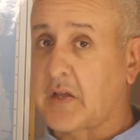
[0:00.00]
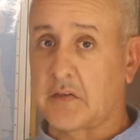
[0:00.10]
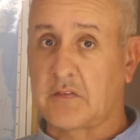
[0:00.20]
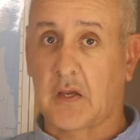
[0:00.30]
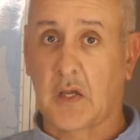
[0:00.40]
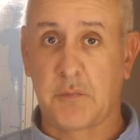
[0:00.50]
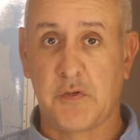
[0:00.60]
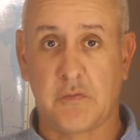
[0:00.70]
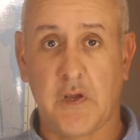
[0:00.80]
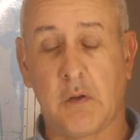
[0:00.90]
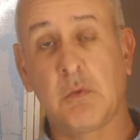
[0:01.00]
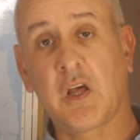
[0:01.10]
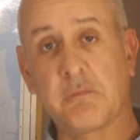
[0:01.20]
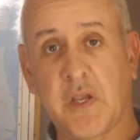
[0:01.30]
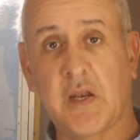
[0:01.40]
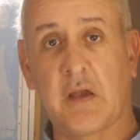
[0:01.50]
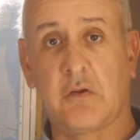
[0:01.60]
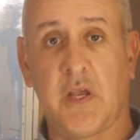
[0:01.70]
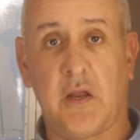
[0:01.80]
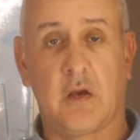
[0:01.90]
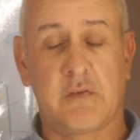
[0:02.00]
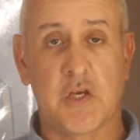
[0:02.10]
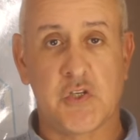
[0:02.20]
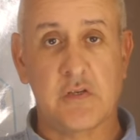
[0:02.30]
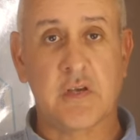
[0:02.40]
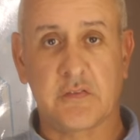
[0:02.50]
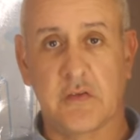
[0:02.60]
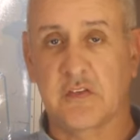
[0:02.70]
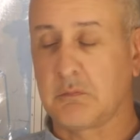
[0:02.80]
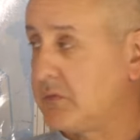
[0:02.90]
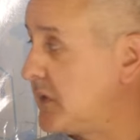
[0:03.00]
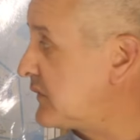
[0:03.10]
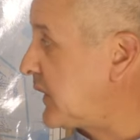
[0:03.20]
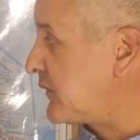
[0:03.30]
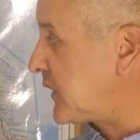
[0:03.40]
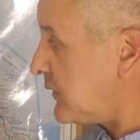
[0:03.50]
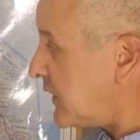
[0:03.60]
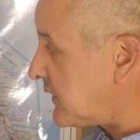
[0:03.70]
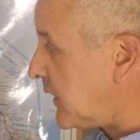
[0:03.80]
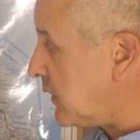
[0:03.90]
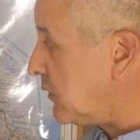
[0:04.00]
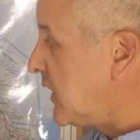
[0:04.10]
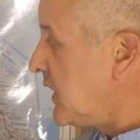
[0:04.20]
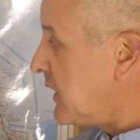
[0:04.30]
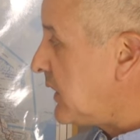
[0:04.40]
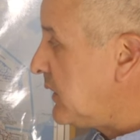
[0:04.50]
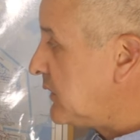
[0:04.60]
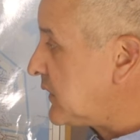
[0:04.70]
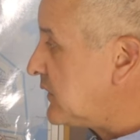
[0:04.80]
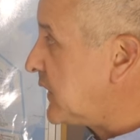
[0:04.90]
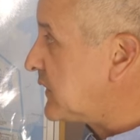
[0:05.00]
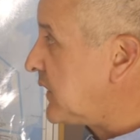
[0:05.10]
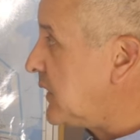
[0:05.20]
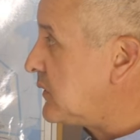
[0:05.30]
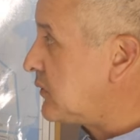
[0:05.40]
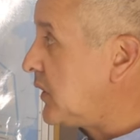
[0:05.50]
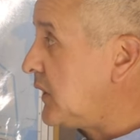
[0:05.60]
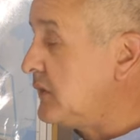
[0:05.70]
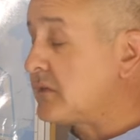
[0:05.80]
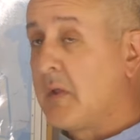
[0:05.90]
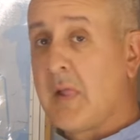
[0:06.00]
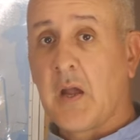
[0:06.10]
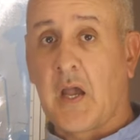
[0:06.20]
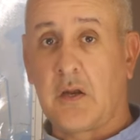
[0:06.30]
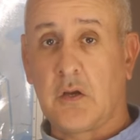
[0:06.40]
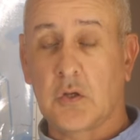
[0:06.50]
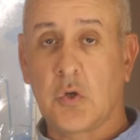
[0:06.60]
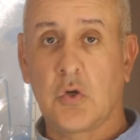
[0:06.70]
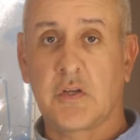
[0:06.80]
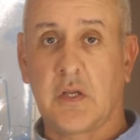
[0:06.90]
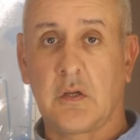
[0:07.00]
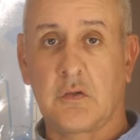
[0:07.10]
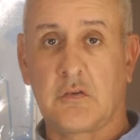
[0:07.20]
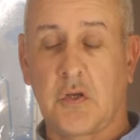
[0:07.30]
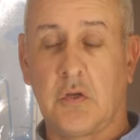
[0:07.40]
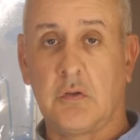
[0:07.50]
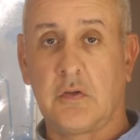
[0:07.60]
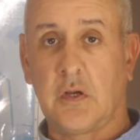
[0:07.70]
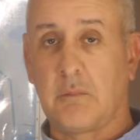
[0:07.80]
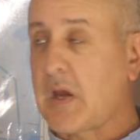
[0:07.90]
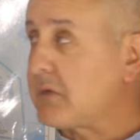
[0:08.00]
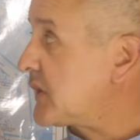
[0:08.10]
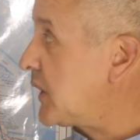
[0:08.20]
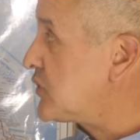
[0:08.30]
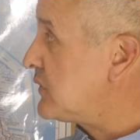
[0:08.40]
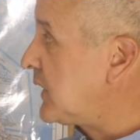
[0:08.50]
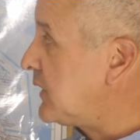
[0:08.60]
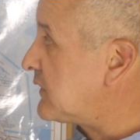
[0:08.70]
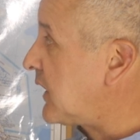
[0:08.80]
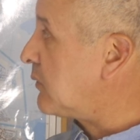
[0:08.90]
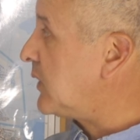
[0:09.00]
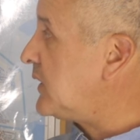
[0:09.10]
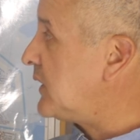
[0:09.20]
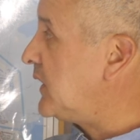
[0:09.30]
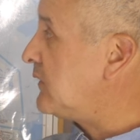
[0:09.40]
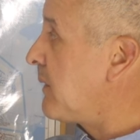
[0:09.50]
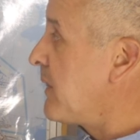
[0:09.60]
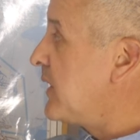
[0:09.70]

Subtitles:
that stack up in theory? Well, I've been out there and I've actually tested some of this stuff. So this hill is 16 degrees, and according to the maths, that should tell us that we need